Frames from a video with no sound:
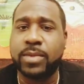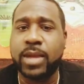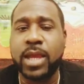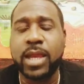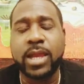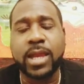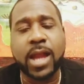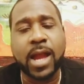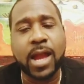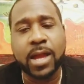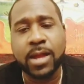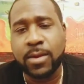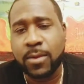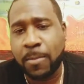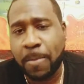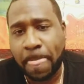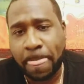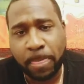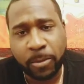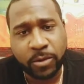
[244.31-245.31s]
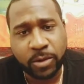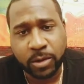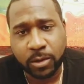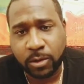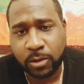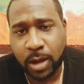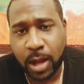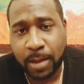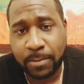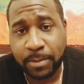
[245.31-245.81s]
Hey,
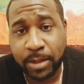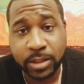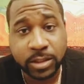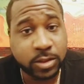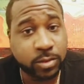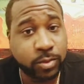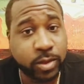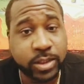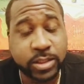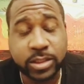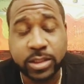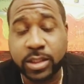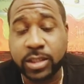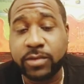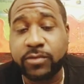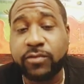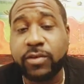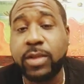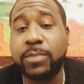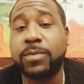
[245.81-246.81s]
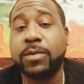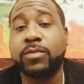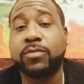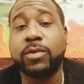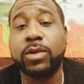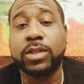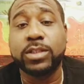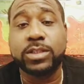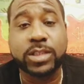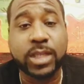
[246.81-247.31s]
I'm interested in flipping
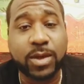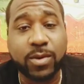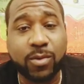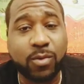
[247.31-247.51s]
real estate.